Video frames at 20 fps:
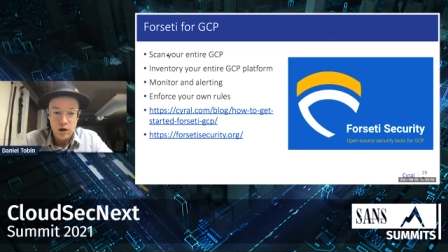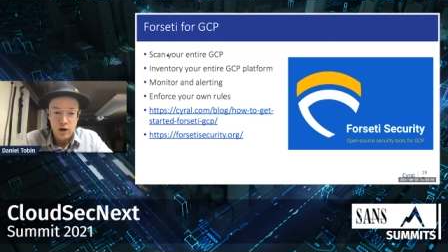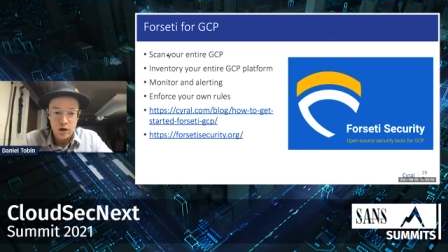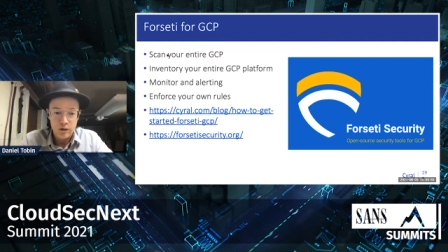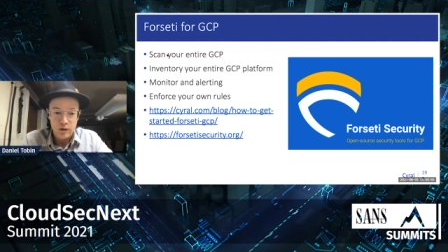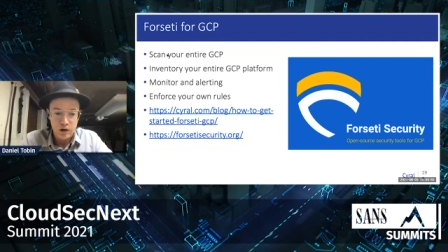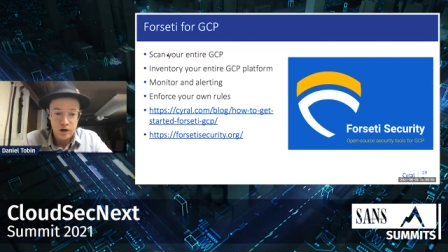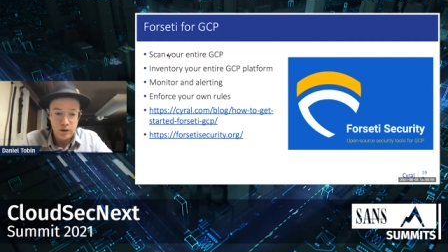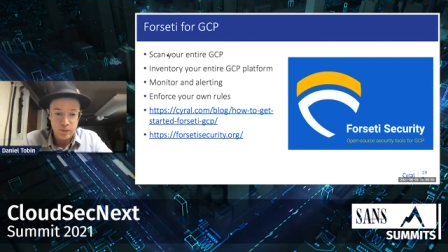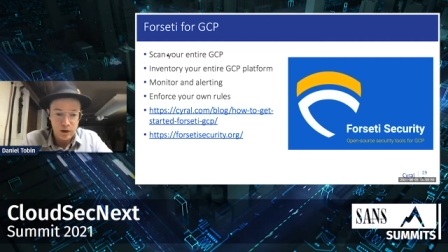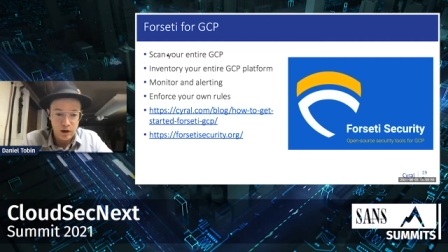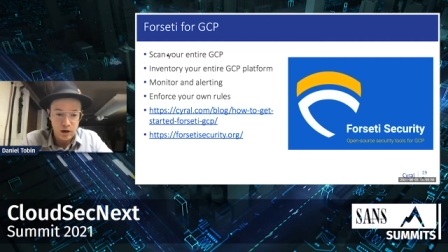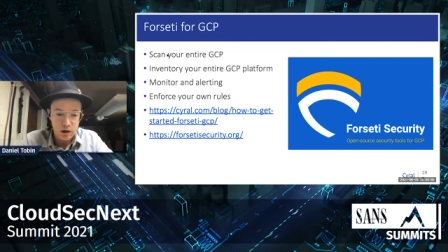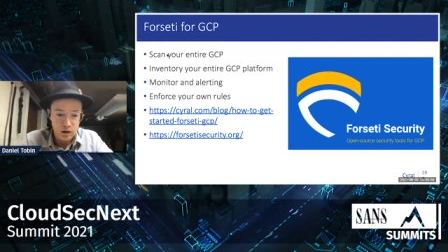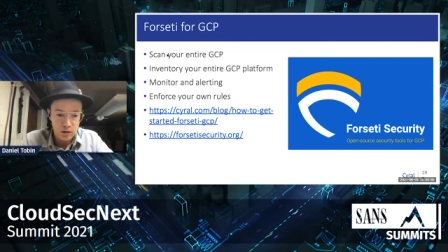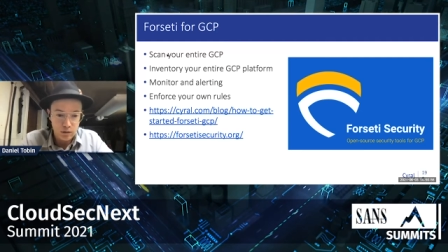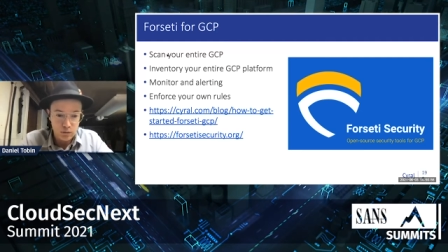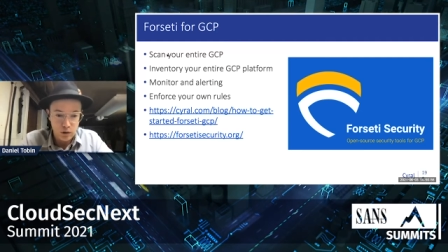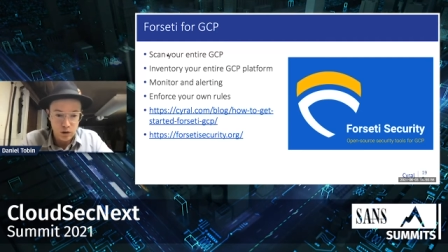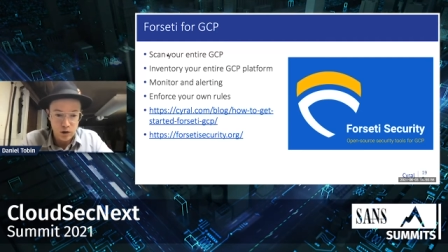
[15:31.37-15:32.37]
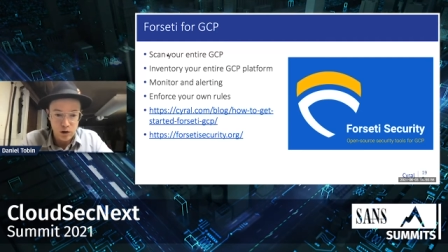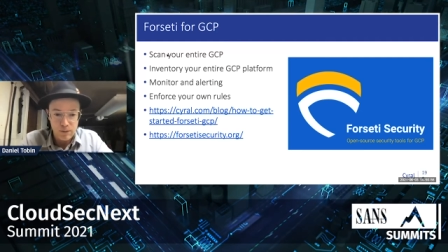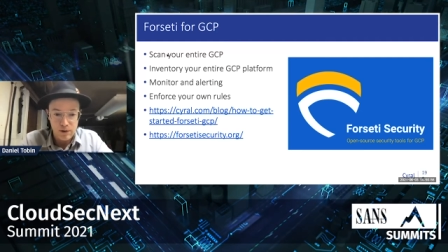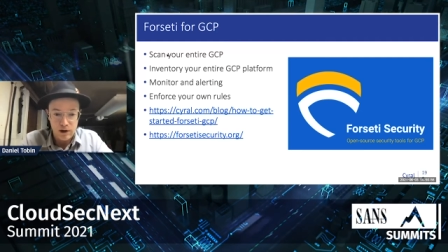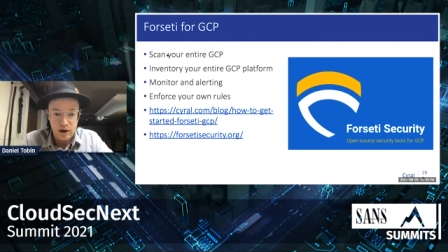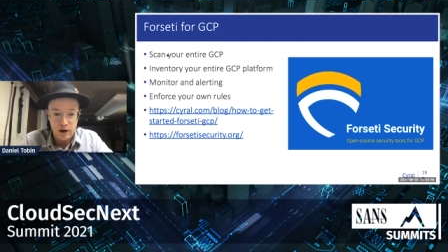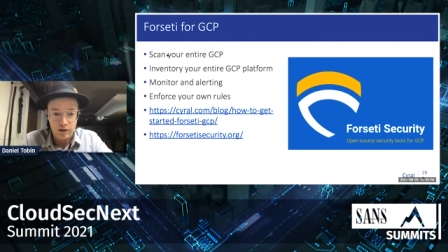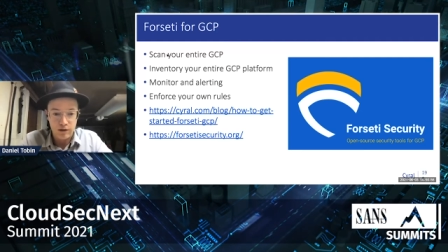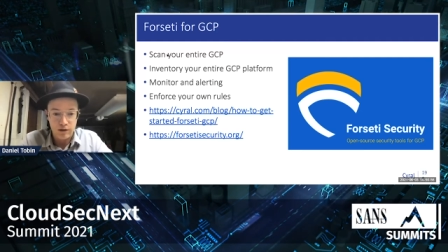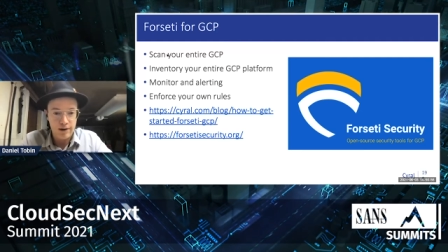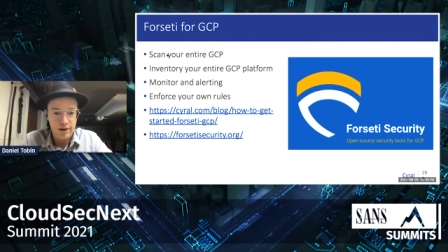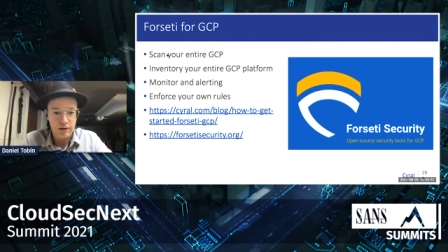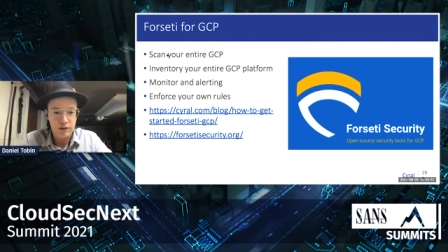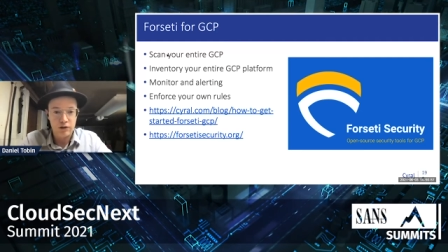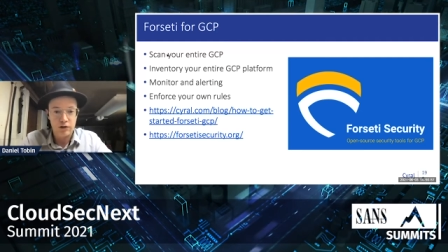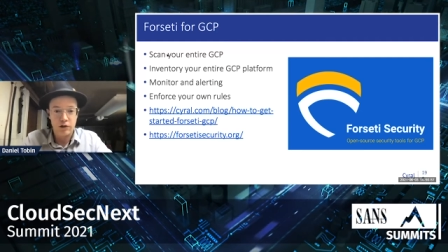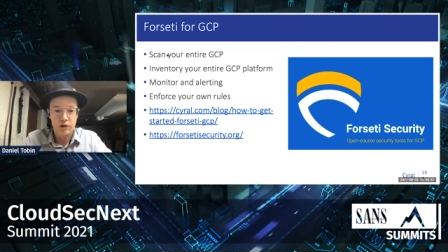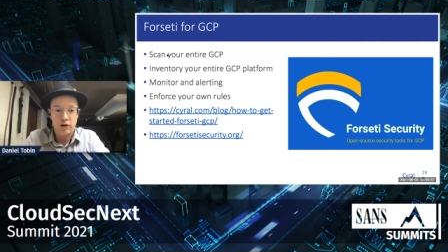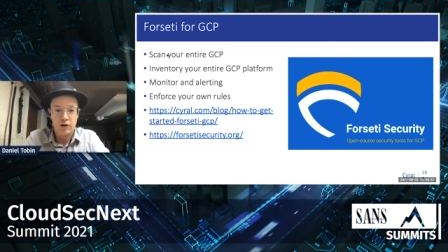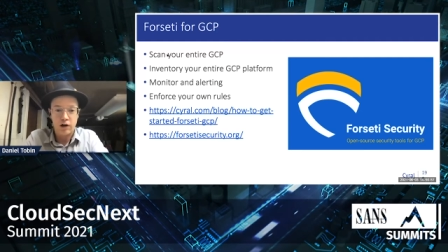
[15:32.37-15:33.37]
So I wrote, wrote about it last
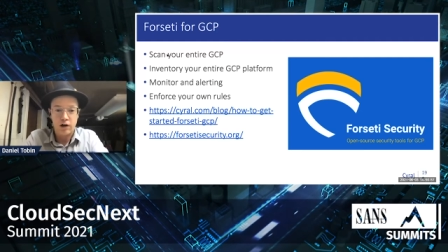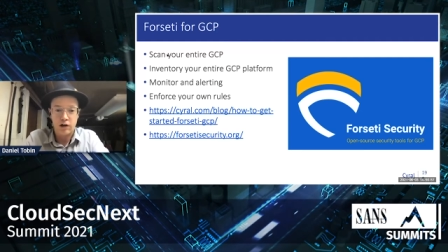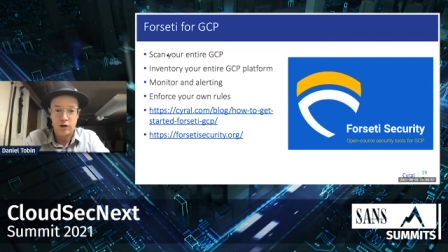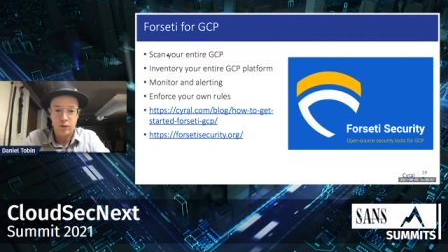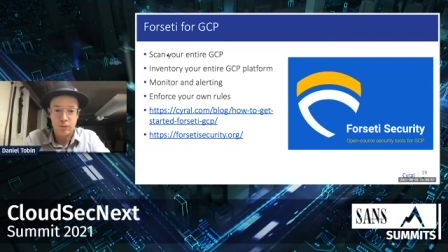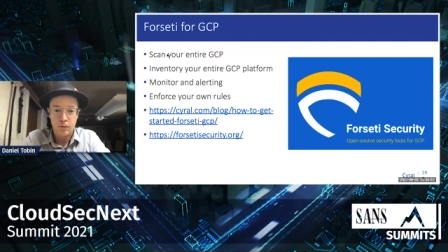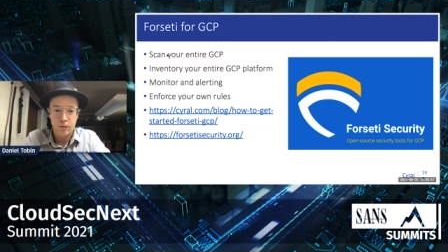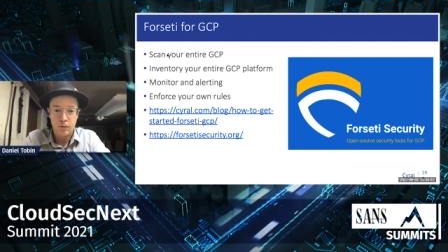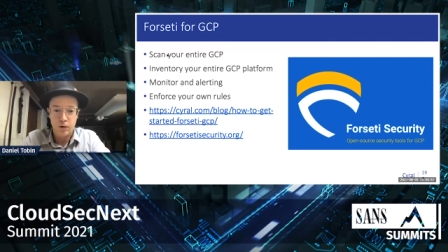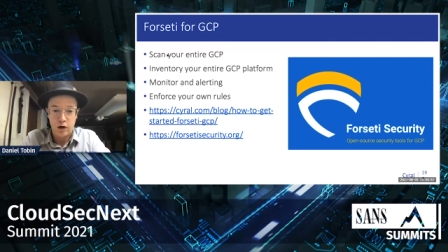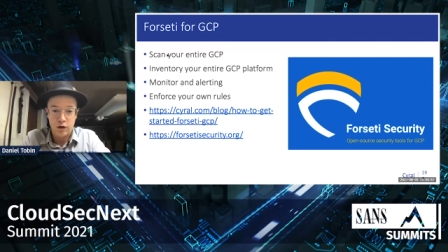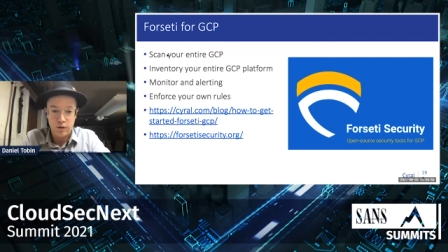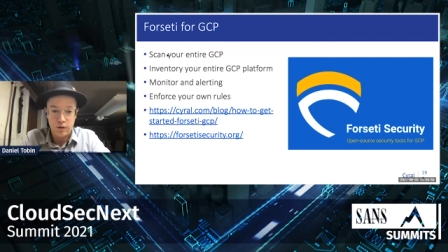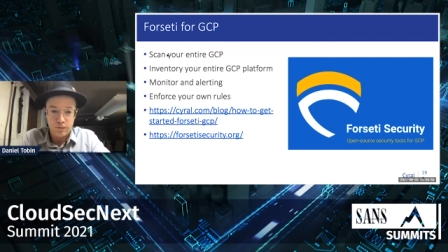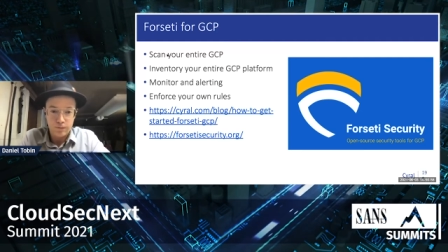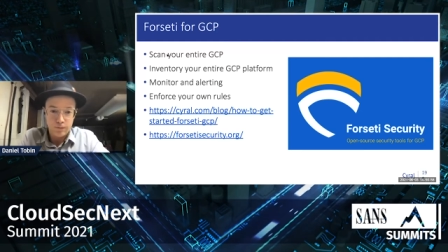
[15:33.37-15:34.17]
year on our blog,